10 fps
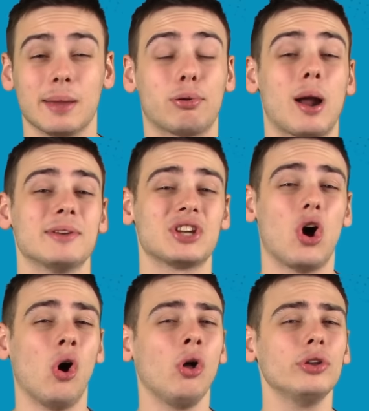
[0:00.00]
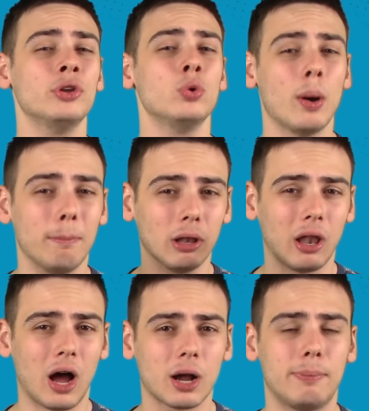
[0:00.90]
they promised all new
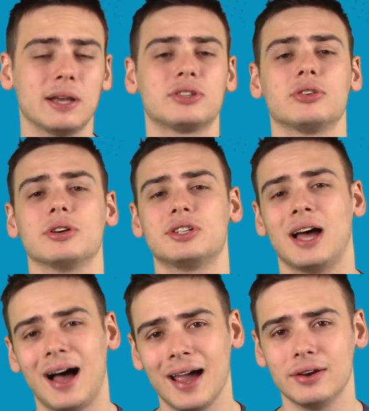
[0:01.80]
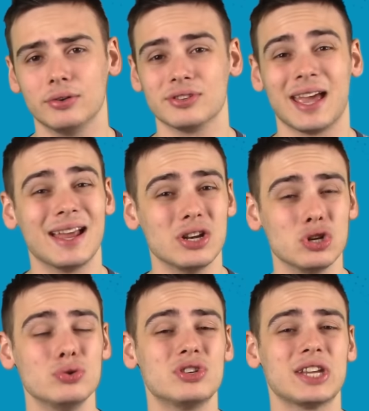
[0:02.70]
blockbuster titles and
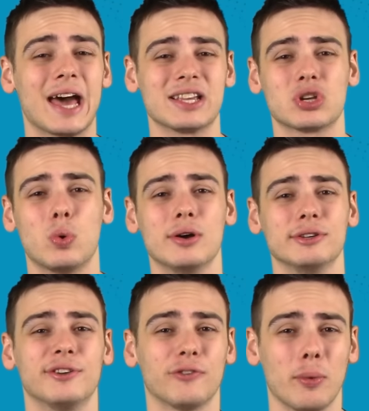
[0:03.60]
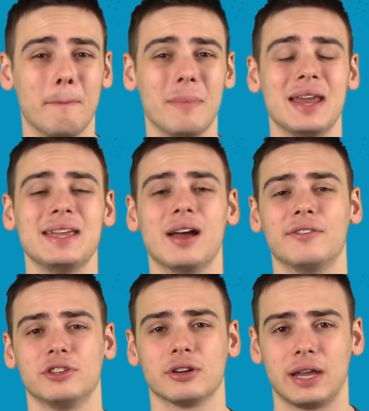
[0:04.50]
new status quos for many
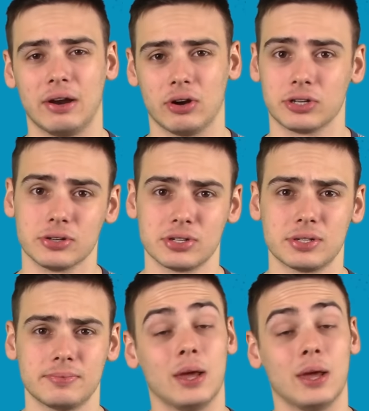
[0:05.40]
of their characters.